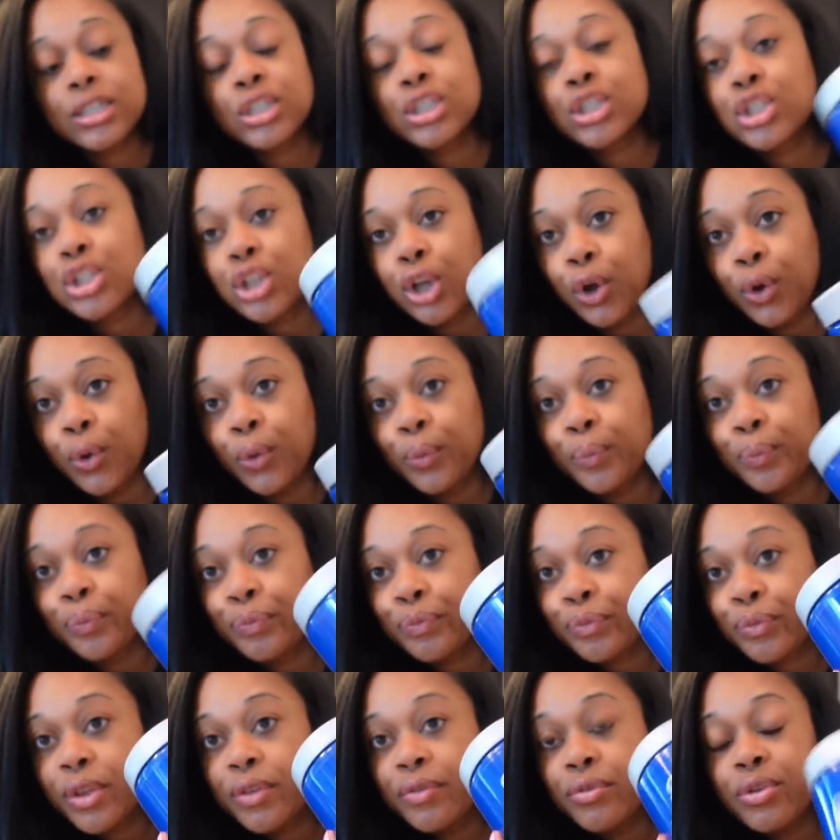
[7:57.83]
So,
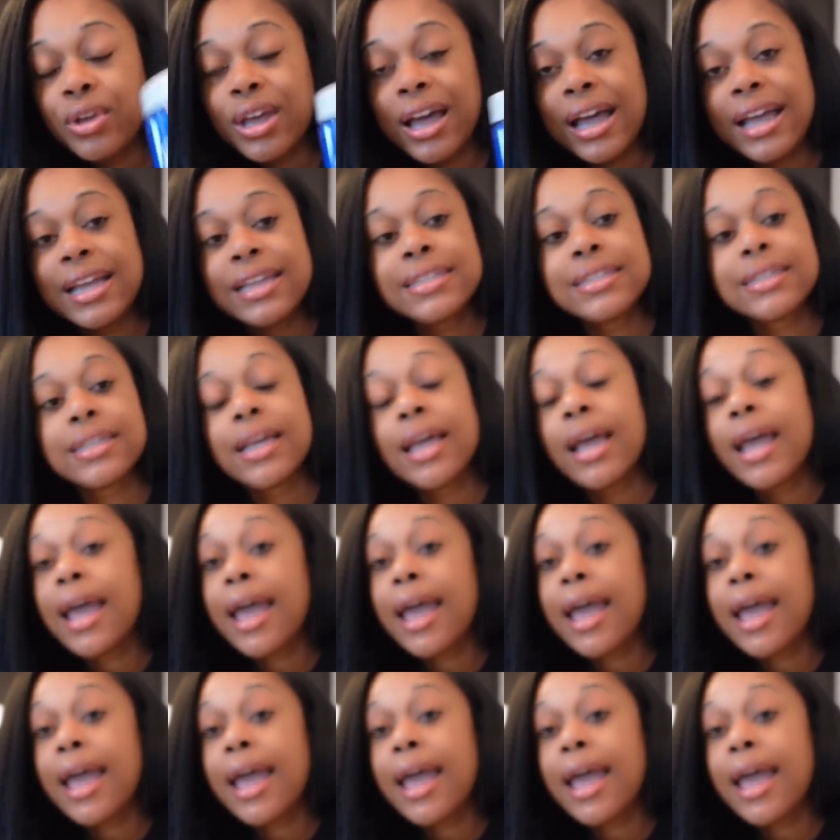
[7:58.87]
if you guys